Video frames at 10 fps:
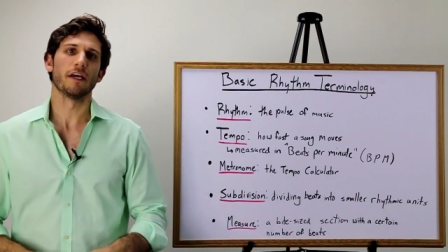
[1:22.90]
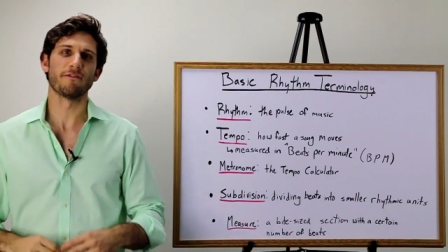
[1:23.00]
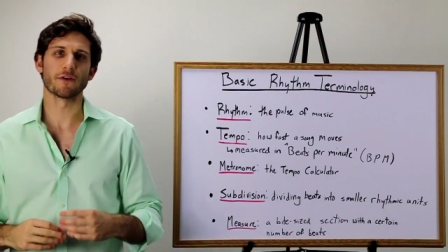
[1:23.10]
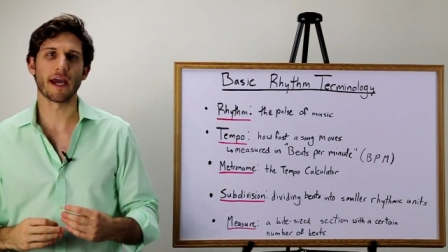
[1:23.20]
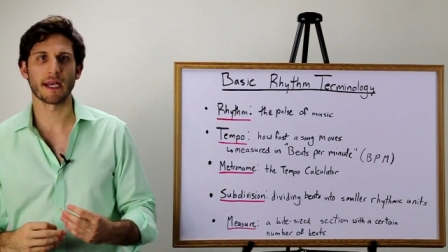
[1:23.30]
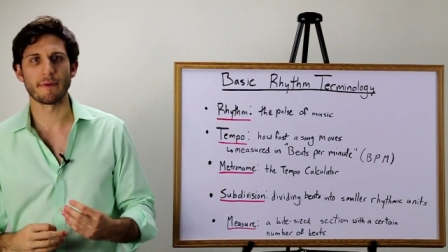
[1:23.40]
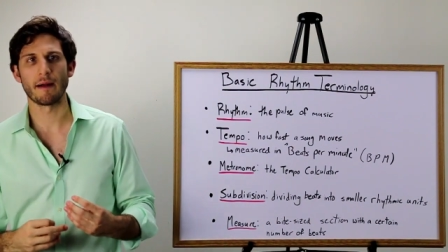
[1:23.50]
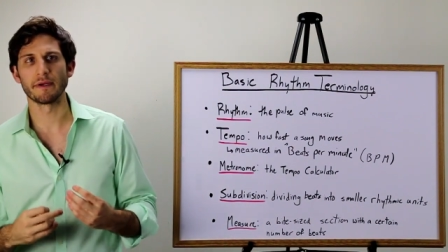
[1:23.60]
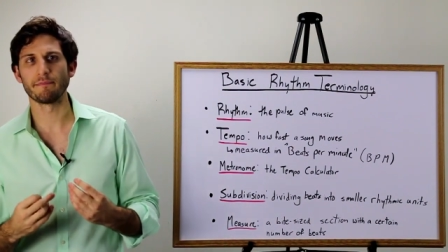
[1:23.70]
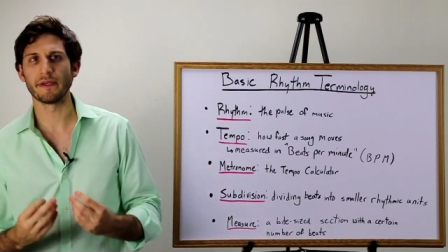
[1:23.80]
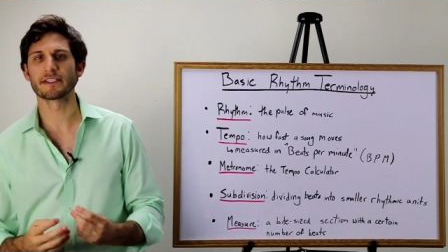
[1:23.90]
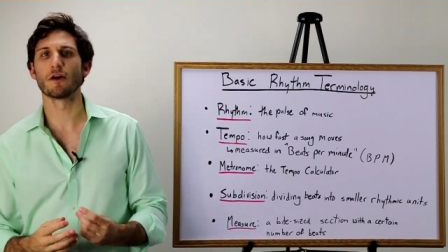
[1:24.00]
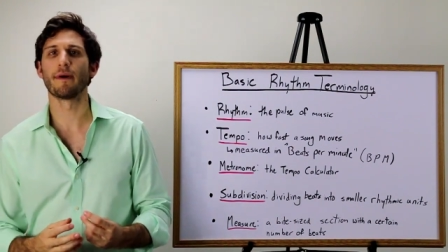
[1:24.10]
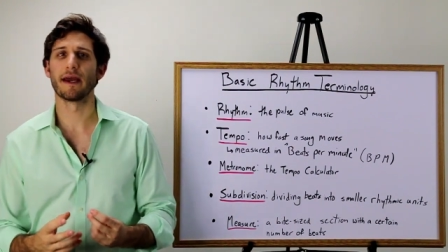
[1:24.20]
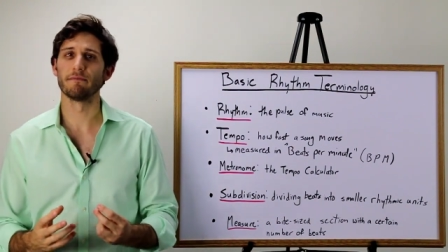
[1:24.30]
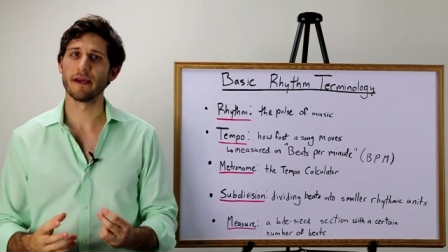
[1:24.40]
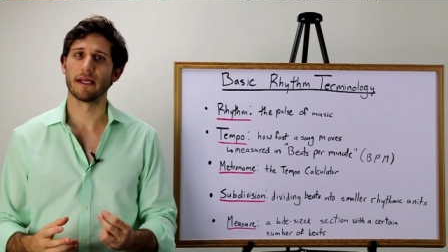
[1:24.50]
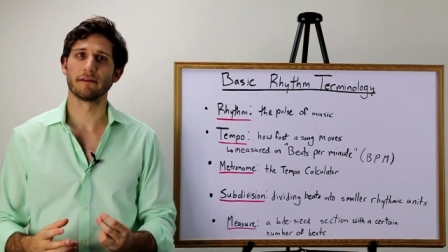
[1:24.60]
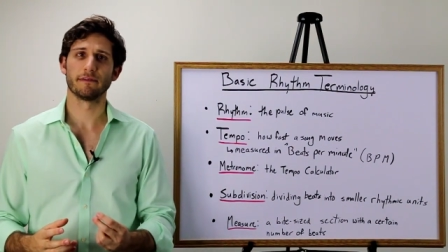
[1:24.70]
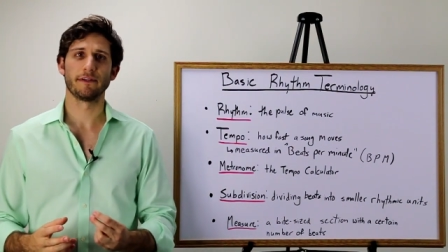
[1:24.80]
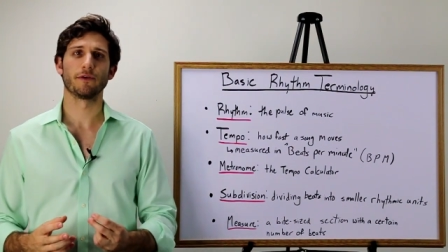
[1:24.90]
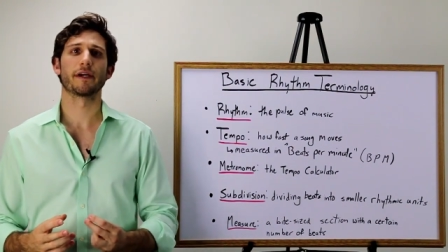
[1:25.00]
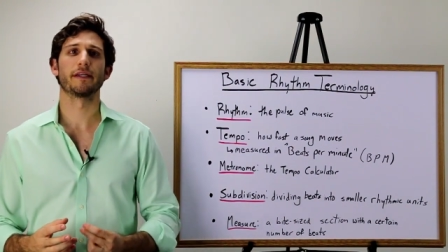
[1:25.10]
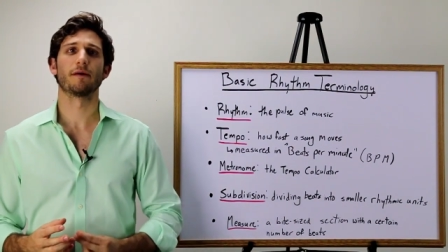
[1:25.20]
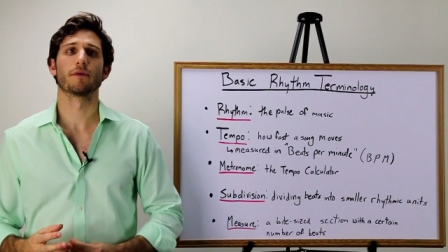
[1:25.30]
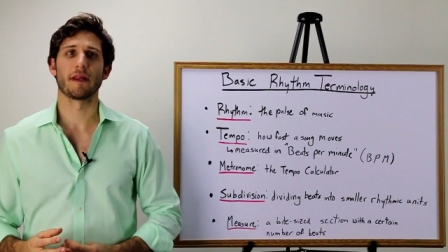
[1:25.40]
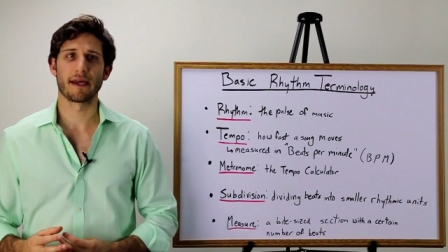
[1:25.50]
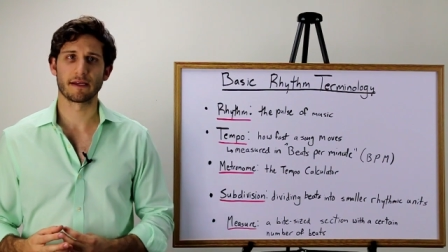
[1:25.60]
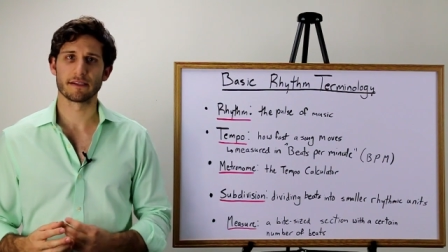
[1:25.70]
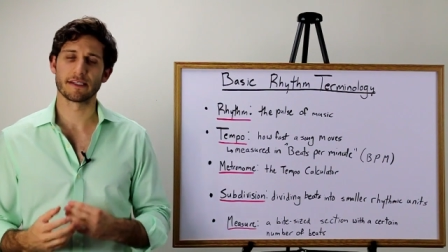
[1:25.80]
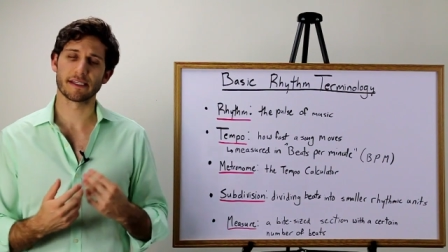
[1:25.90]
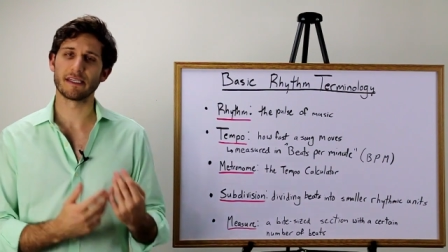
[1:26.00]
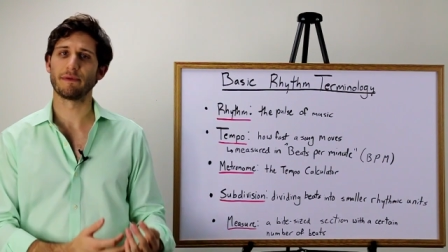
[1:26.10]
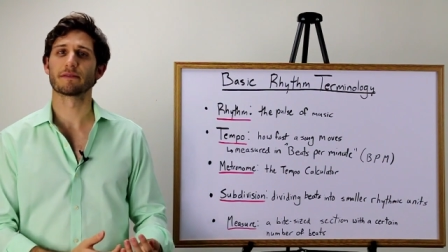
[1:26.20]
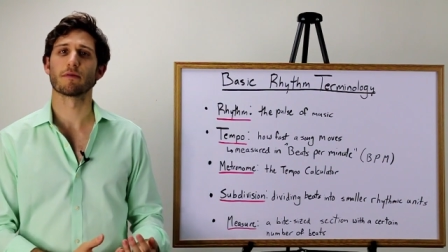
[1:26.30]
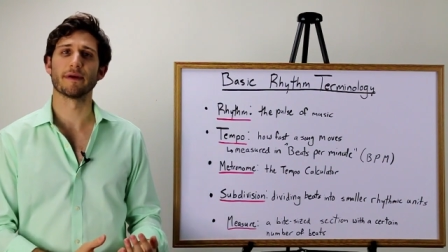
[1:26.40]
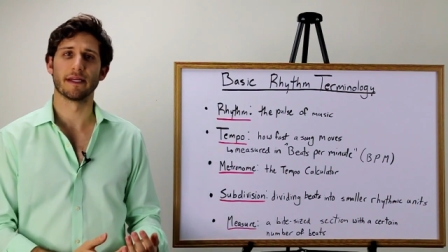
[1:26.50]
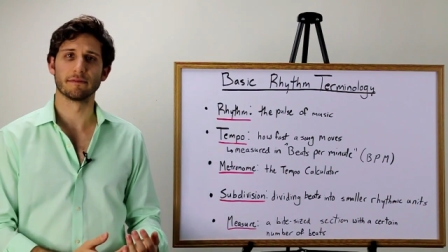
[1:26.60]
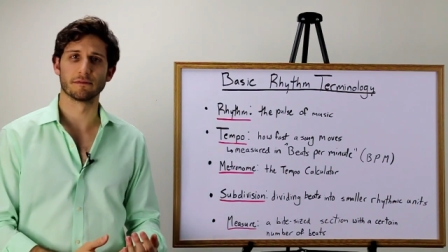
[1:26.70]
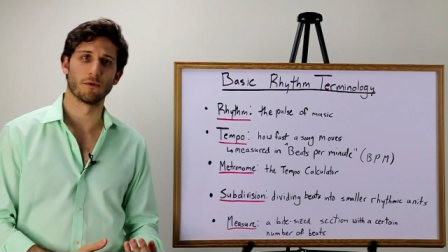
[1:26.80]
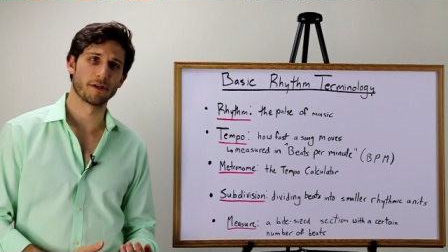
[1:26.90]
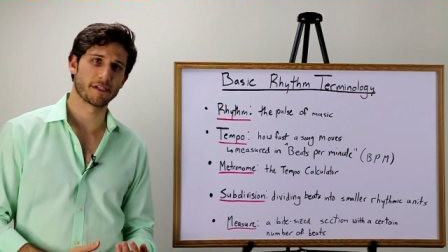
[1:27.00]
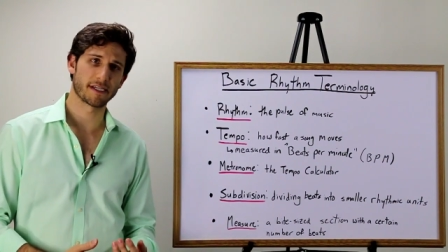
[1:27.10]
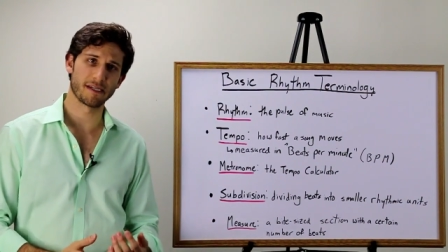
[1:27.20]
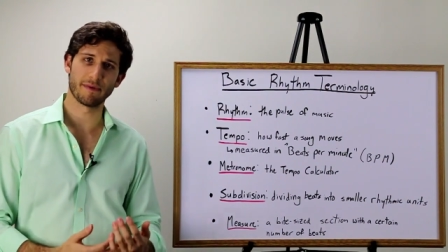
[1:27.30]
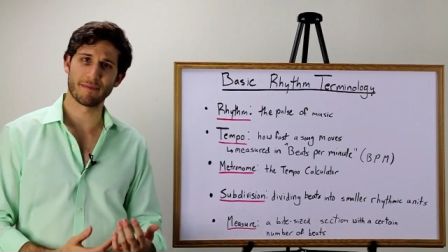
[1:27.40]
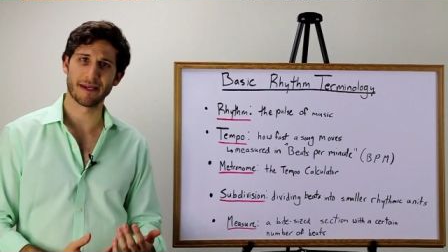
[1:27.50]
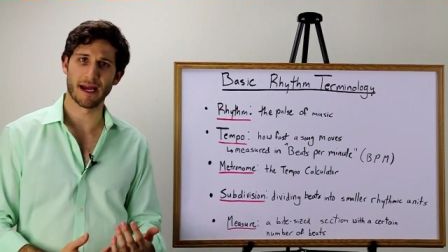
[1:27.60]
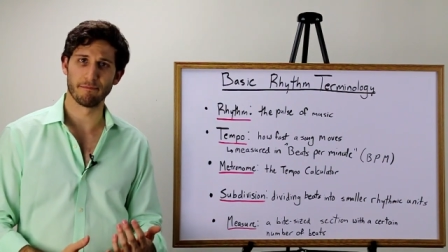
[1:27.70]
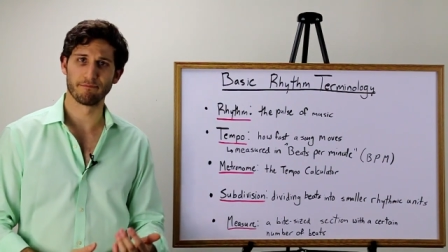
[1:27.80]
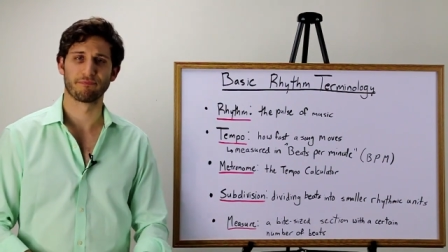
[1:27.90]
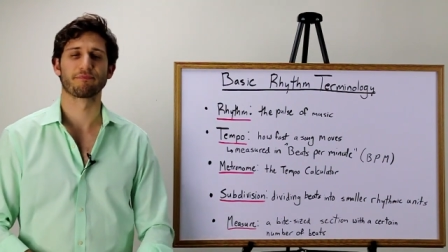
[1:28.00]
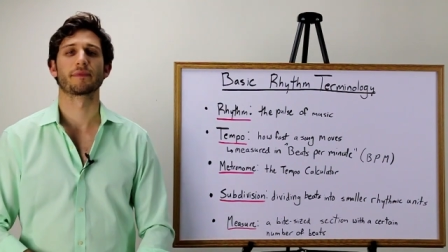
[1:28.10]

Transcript: If you count up how many beats go by in a minute, you'll get a number like 60 beats per minute, or 60 BPM.